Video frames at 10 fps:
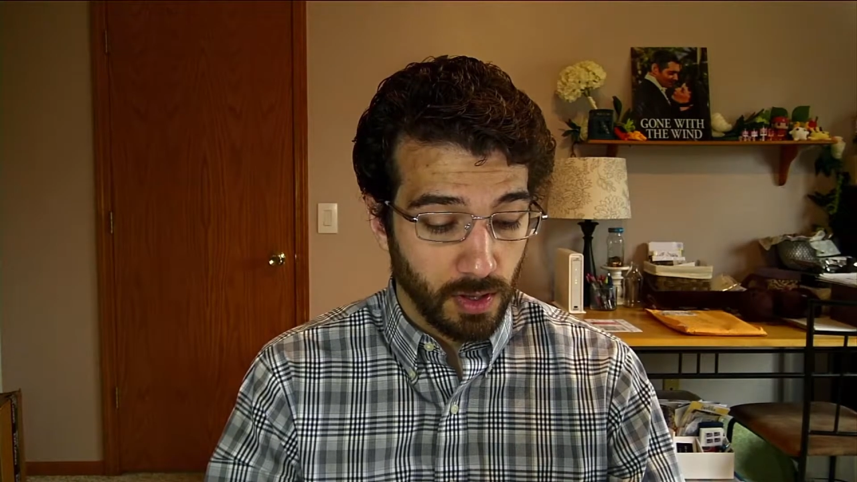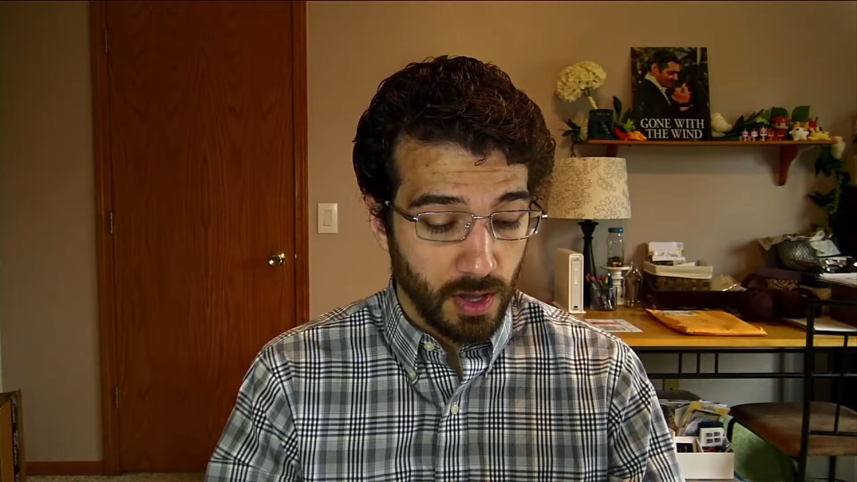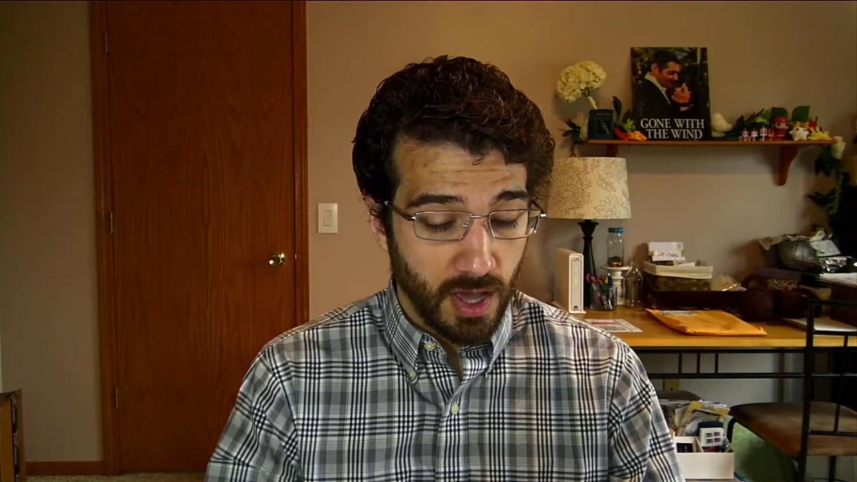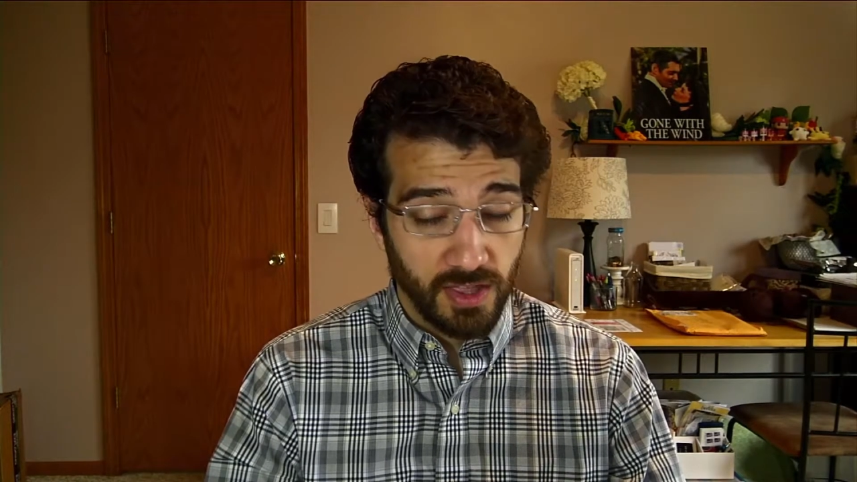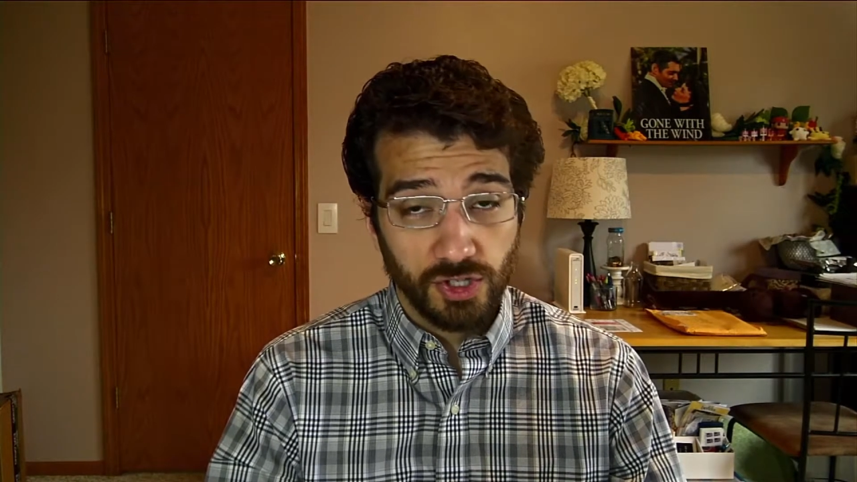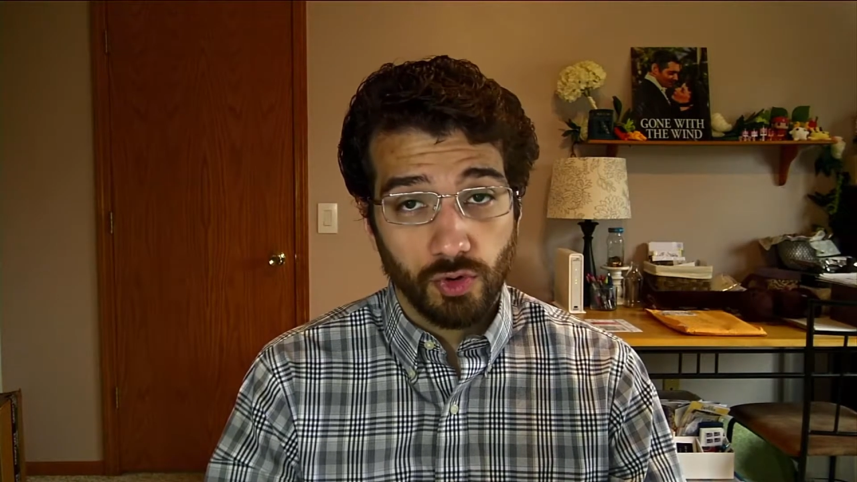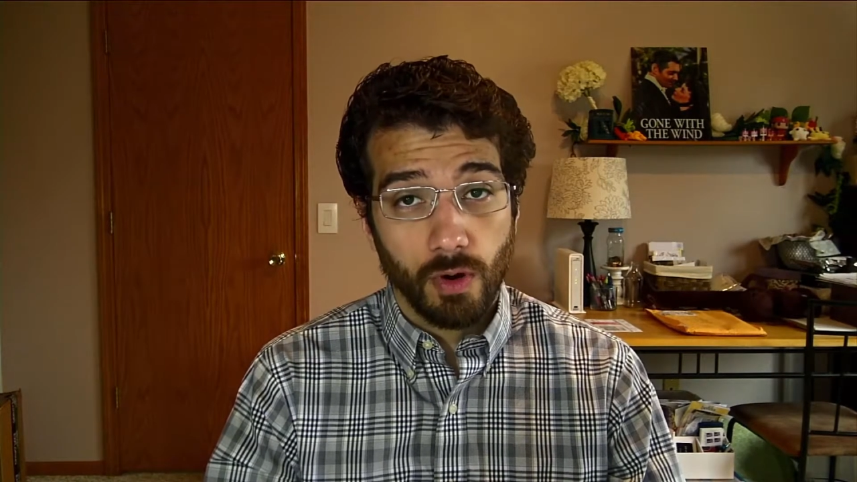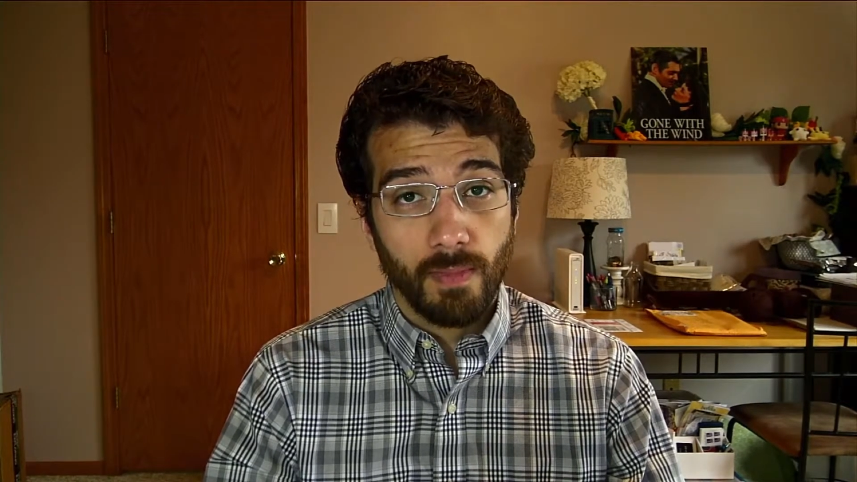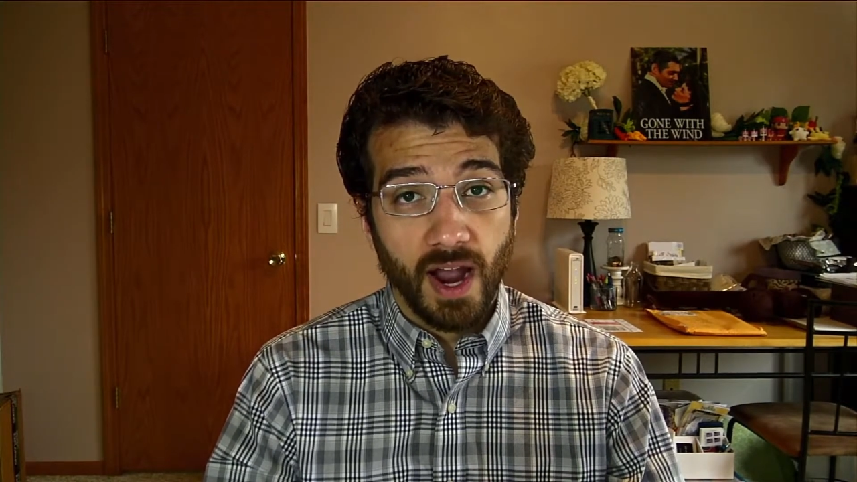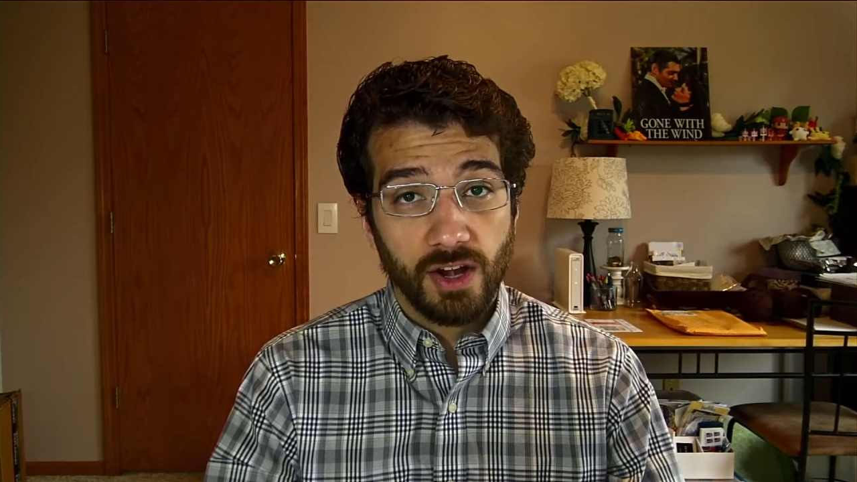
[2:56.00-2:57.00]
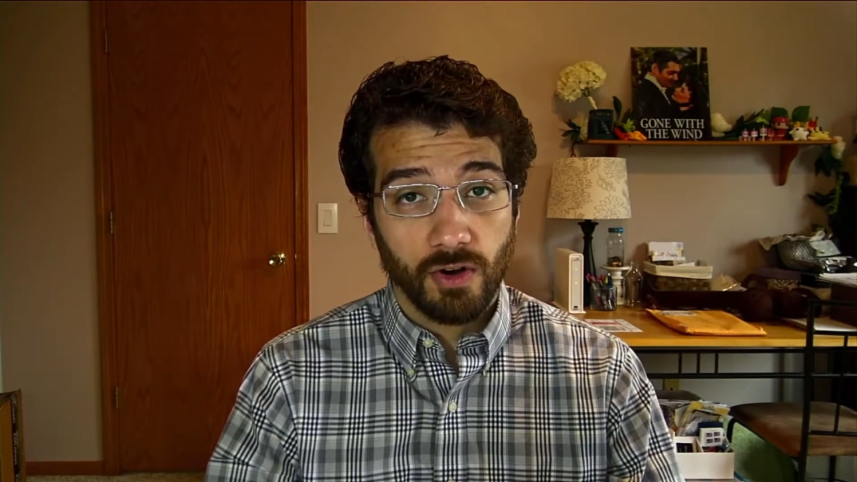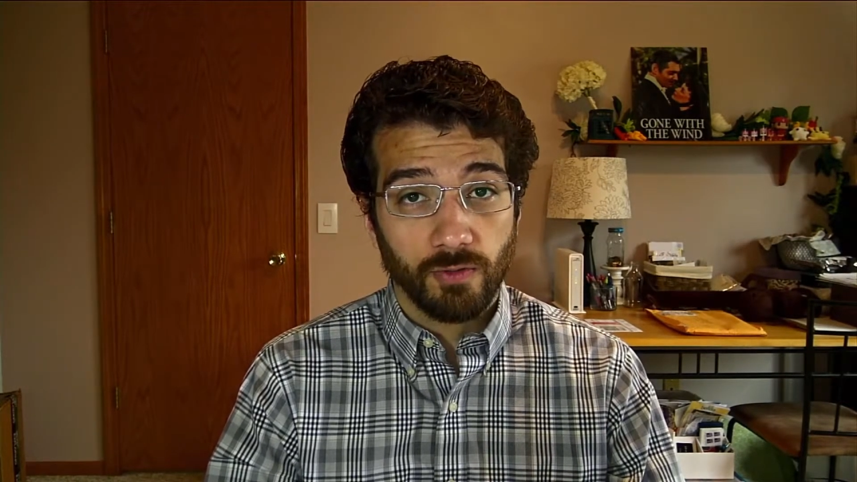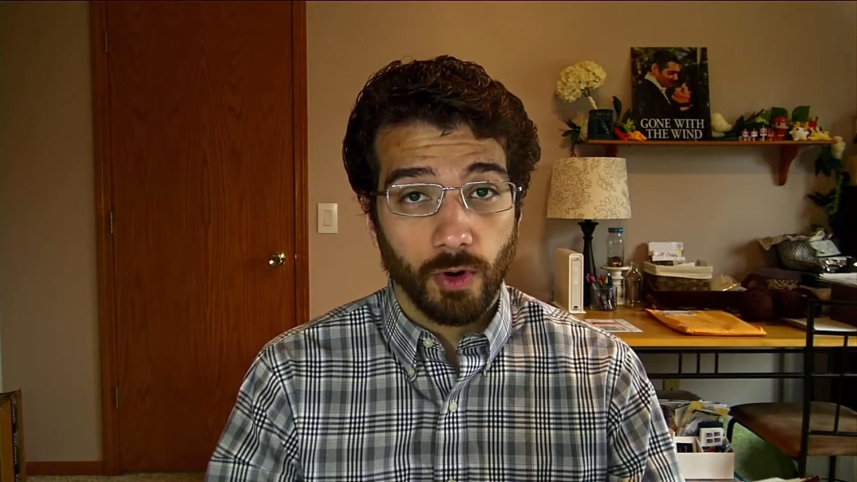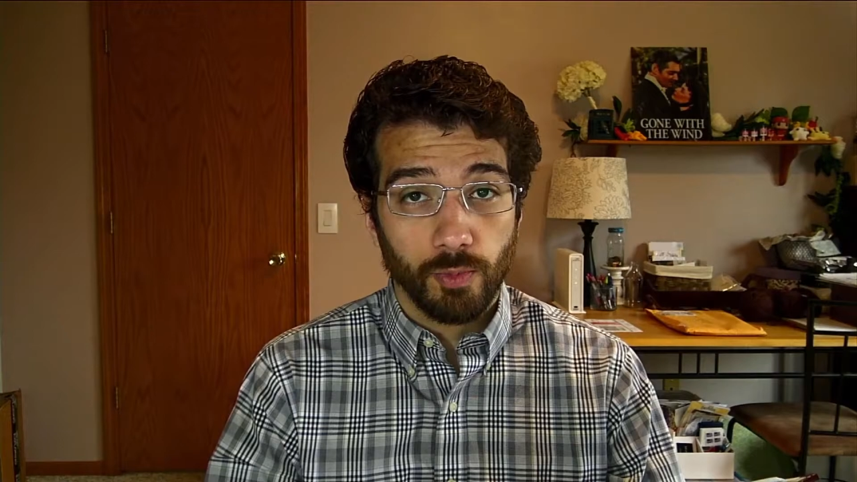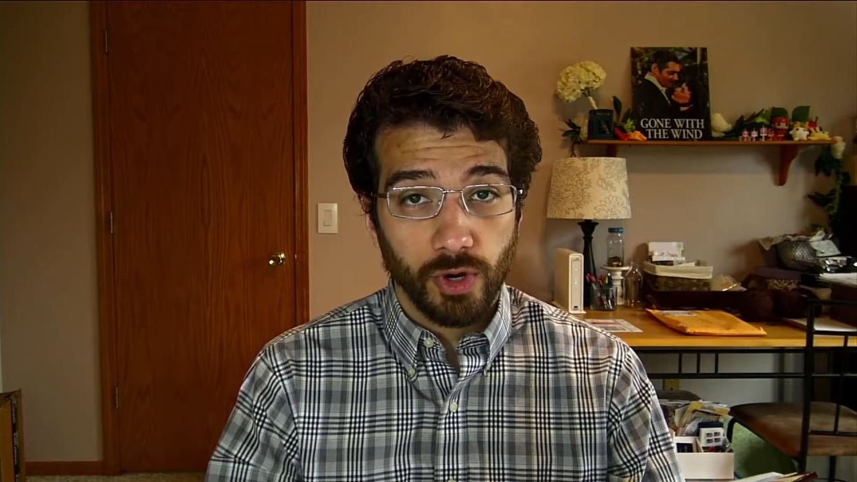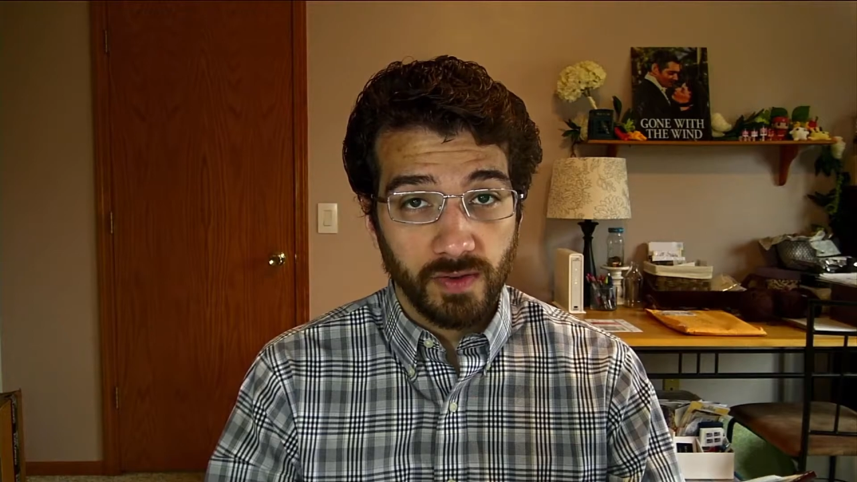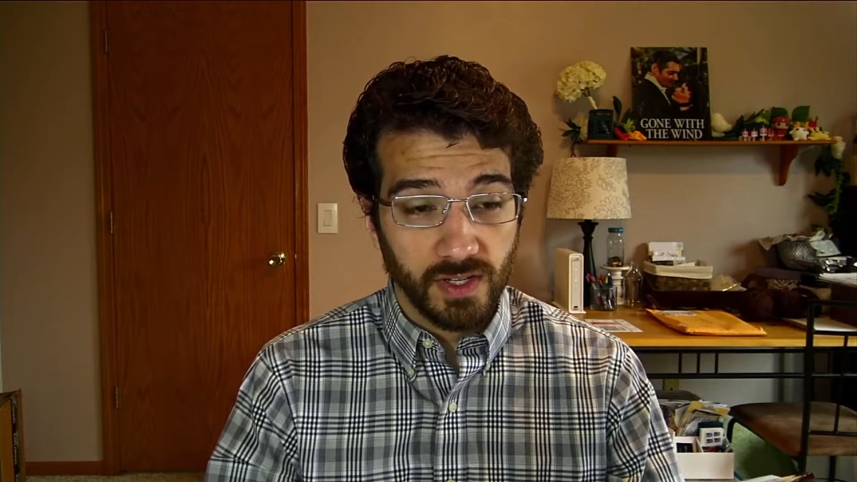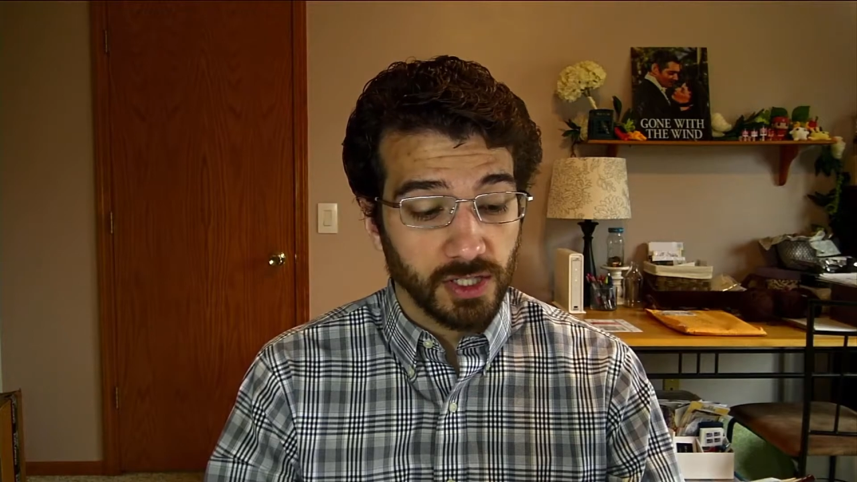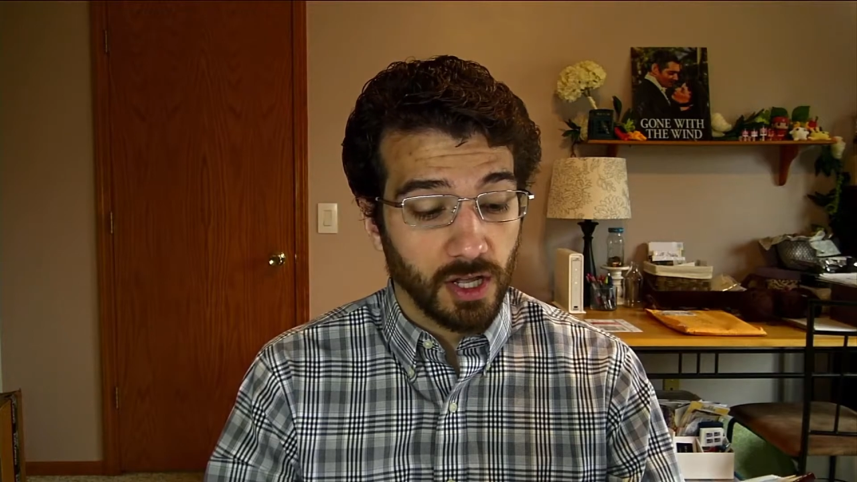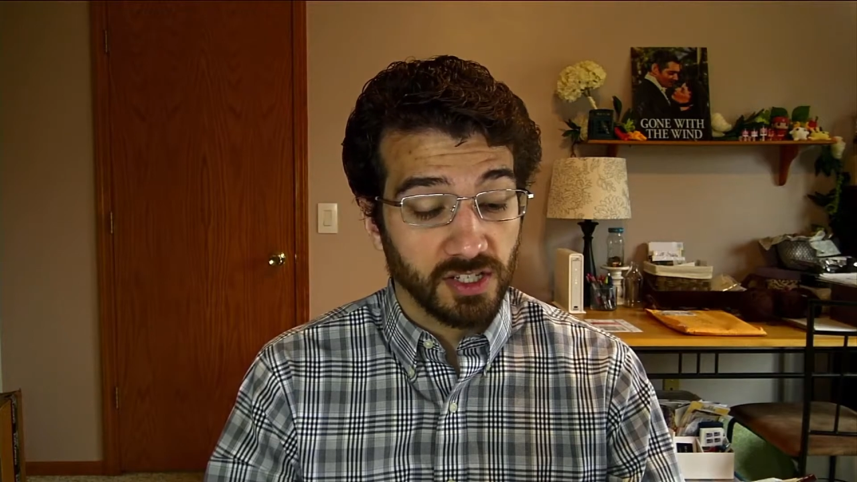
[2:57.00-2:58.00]
This is a reminder of our
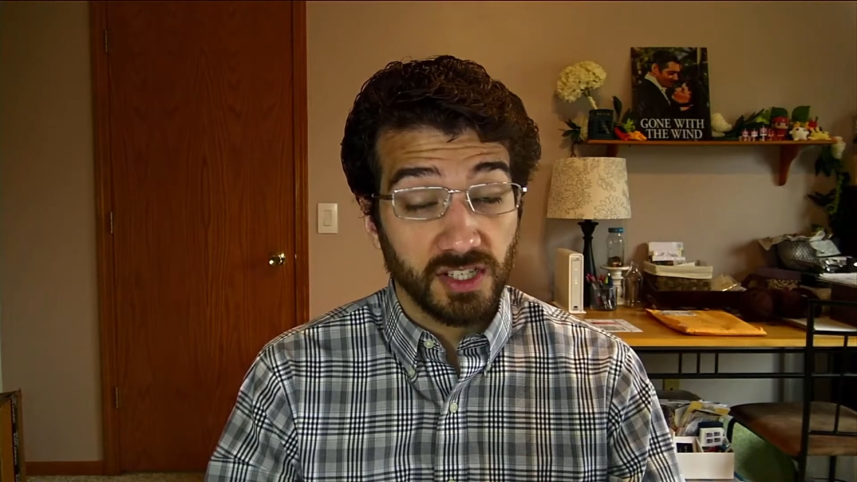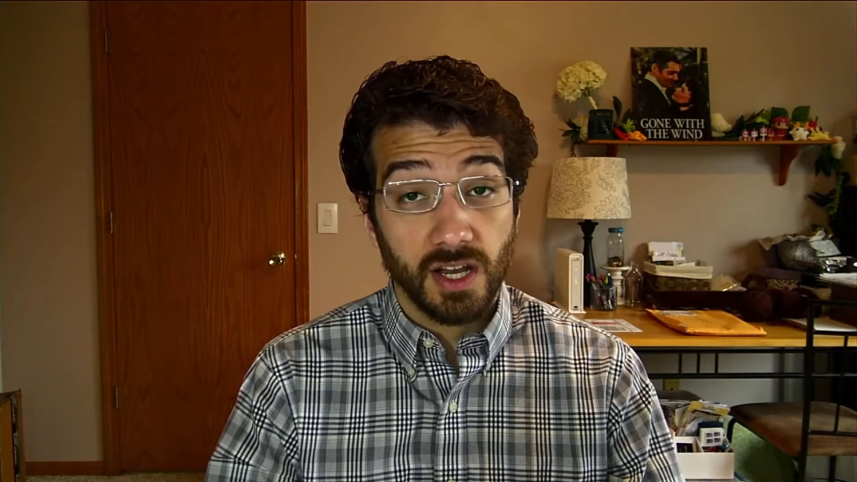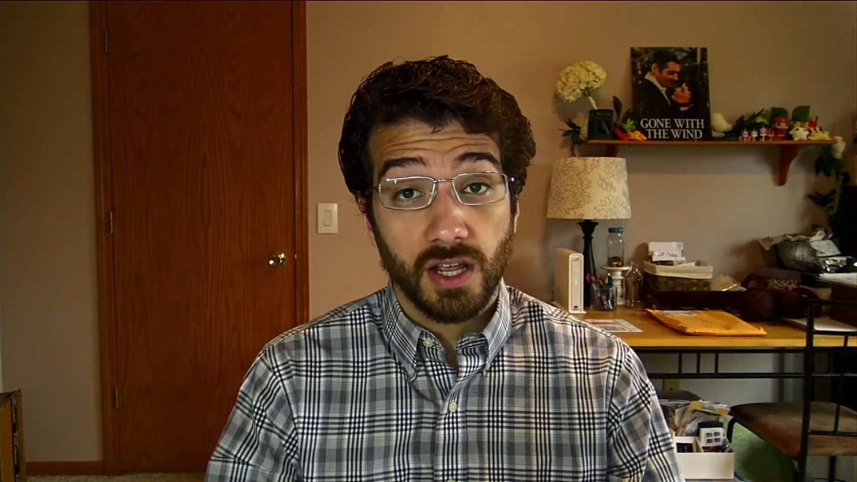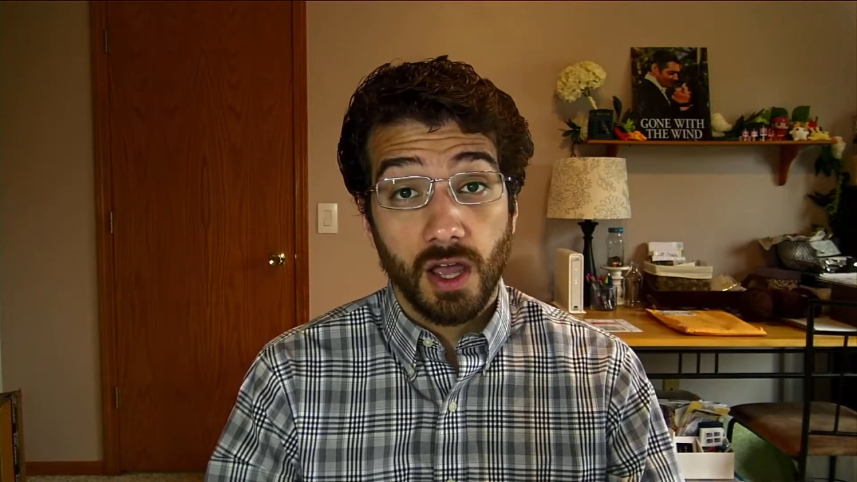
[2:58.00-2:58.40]
previous laws that